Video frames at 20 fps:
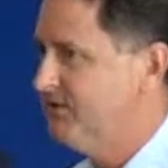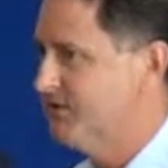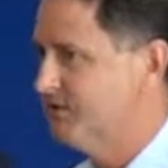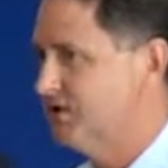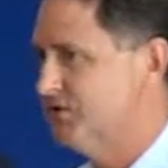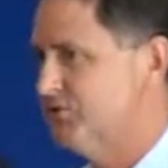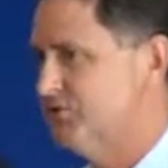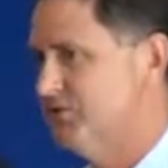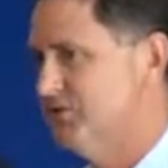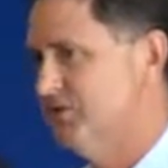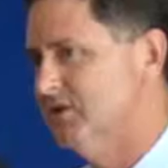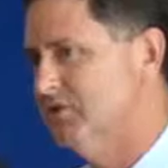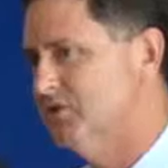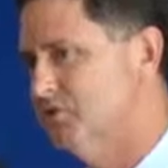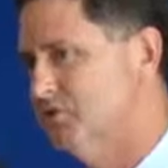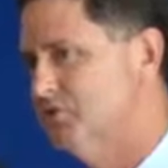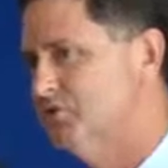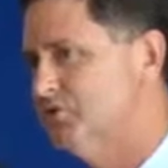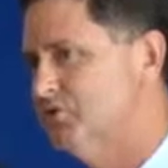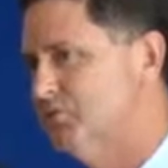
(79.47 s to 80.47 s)
the country
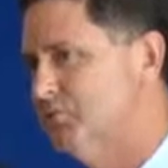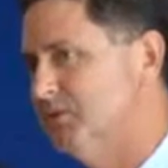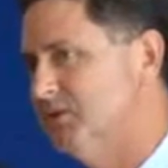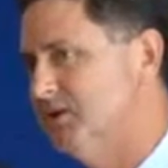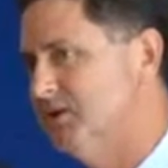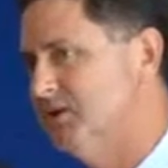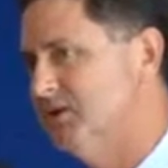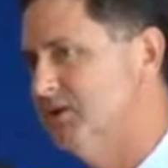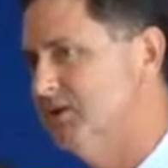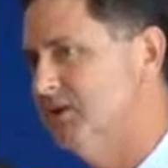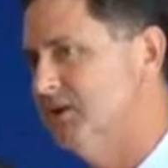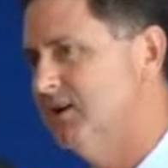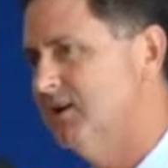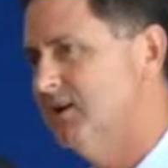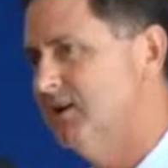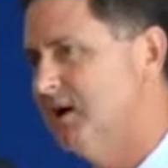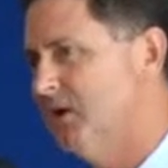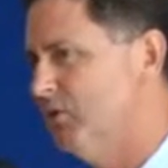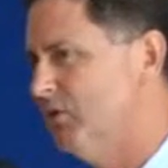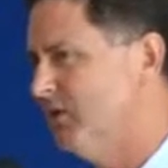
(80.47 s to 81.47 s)
that used to be
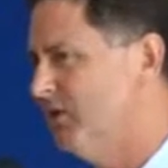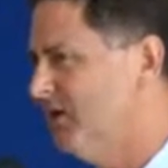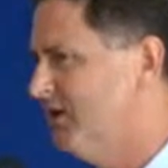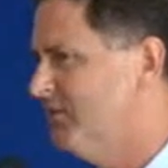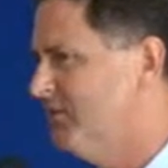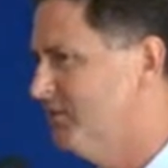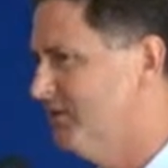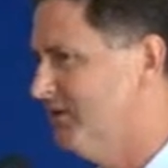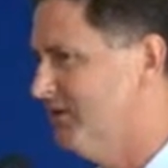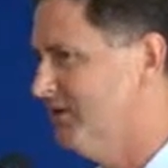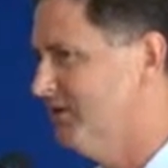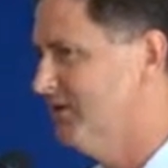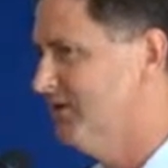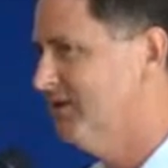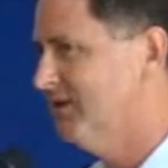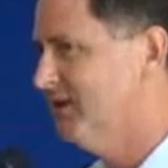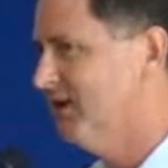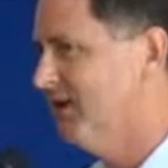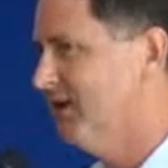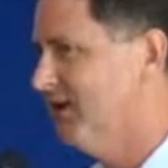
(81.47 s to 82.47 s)
our enemy,
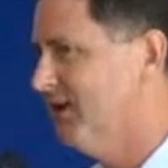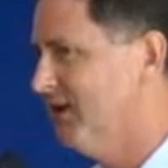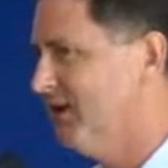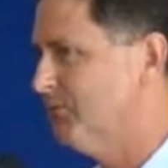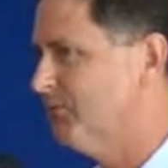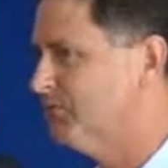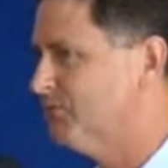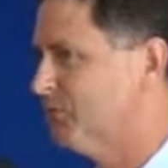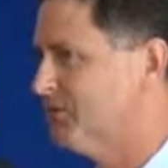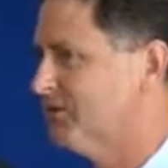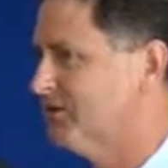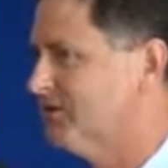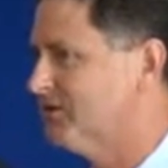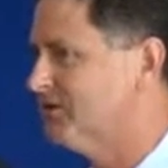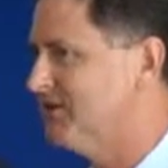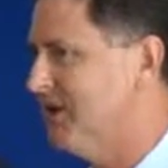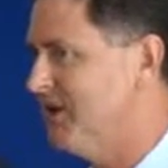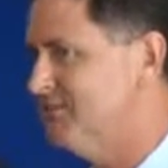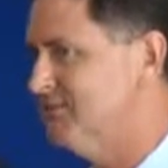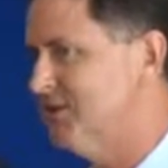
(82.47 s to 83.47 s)
and I was working
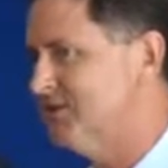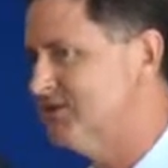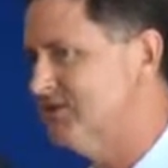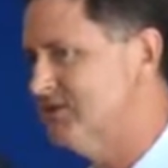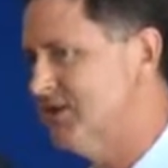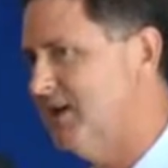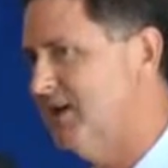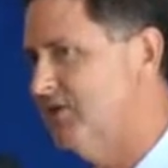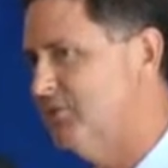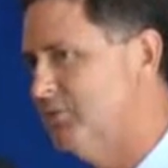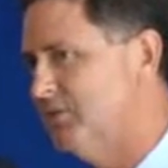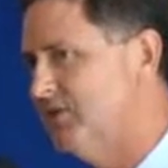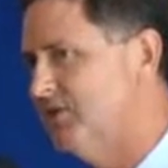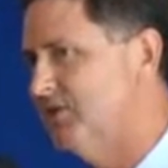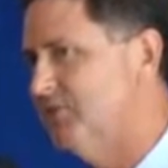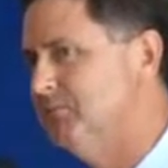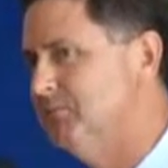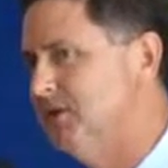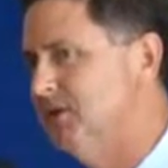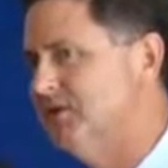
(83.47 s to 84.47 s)
side by side with
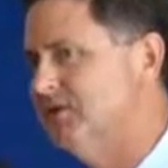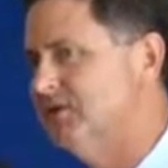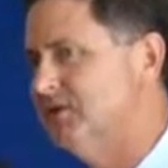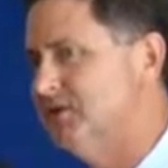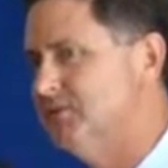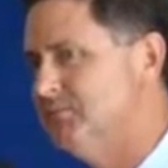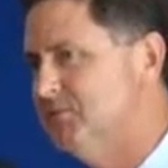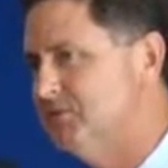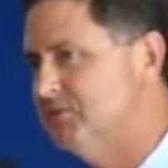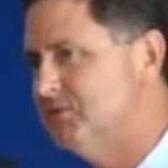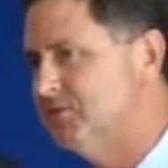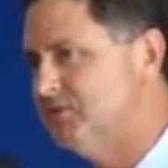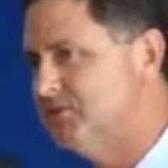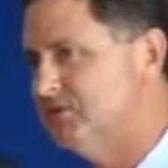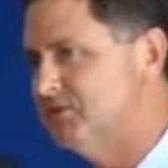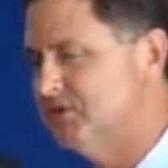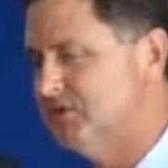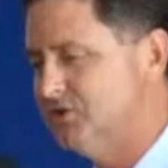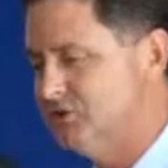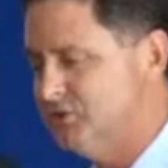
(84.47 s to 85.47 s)
their military
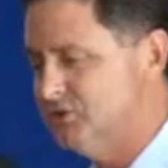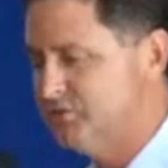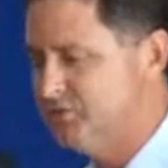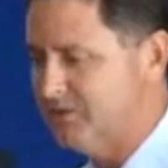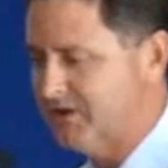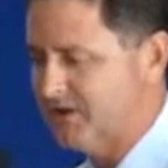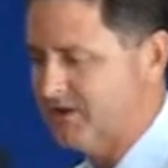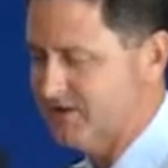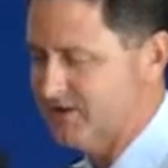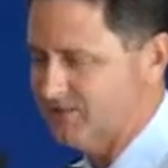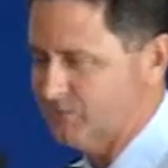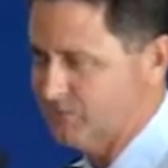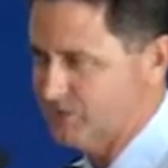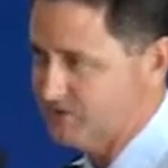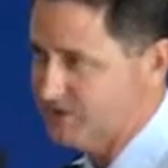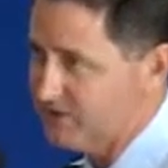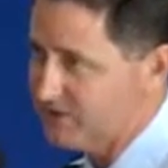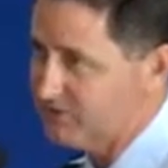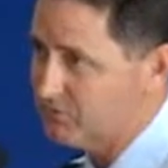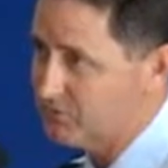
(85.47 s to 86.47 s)
members in the Uzbek Air
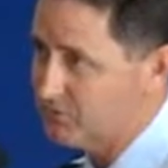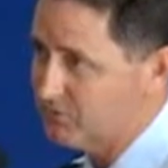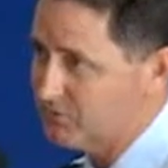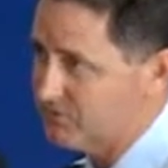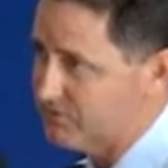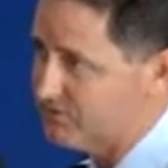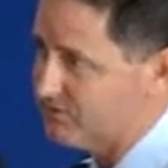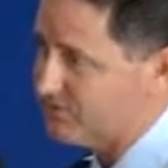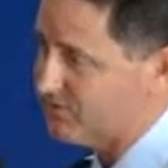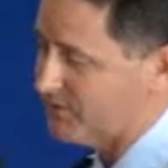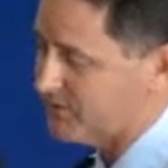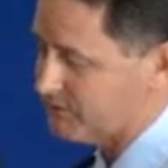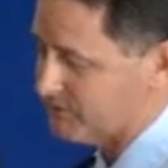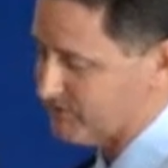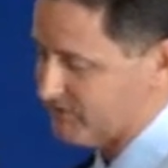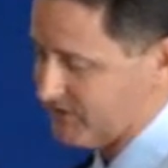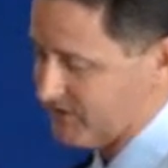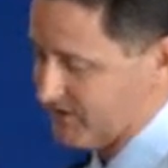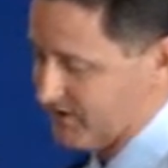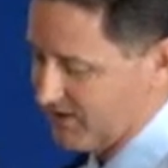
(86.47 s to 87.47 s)
Force headquarters,
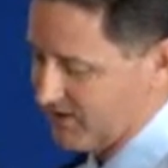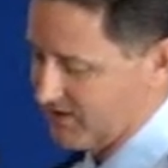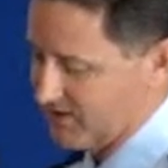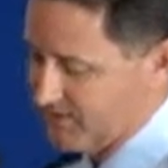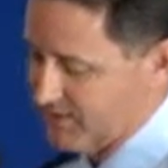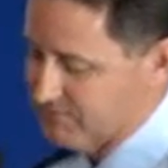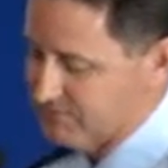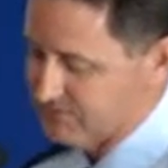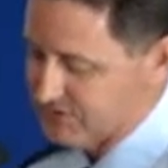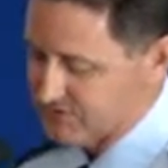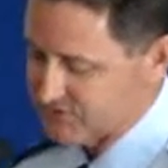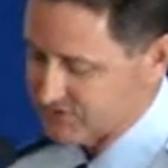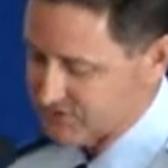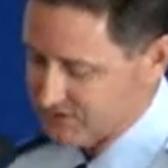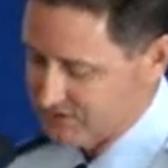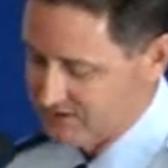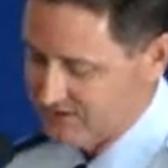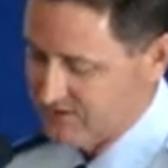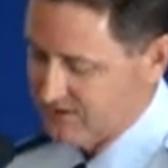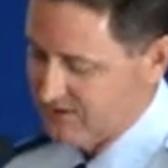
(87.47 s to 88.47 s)
representing our
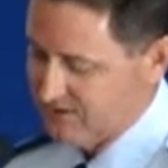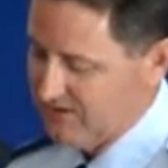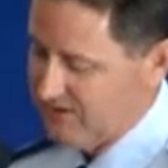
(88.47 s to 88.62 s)
embassy,